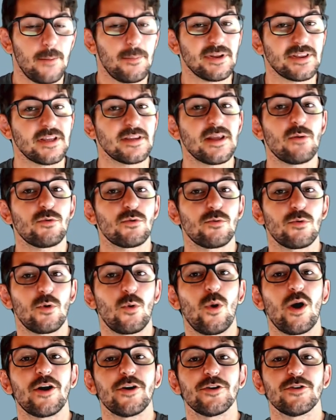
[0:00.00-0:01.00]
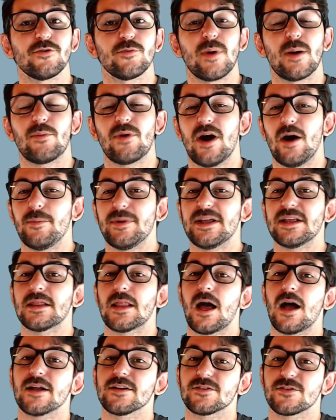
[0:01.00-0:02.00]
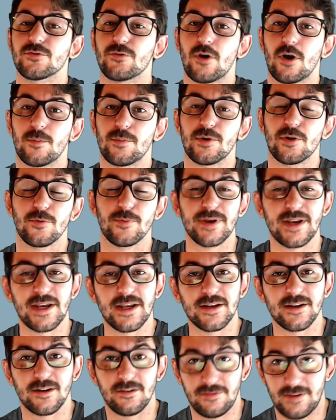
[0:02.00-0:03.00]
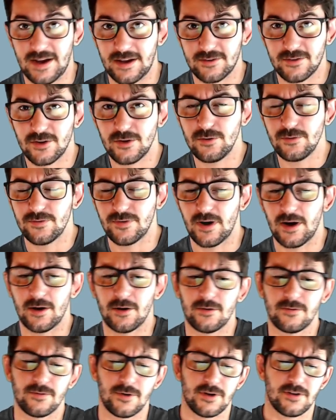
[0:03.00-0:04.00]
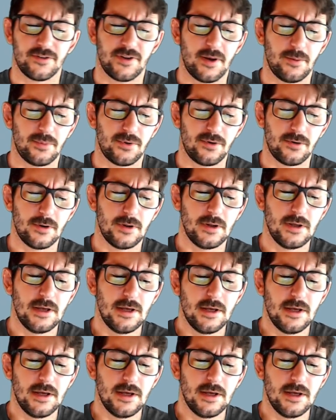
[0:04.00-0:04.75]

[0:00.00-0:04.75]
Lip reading: But then that would require you to remember how many lines there are per read in a FASTQ file, for example.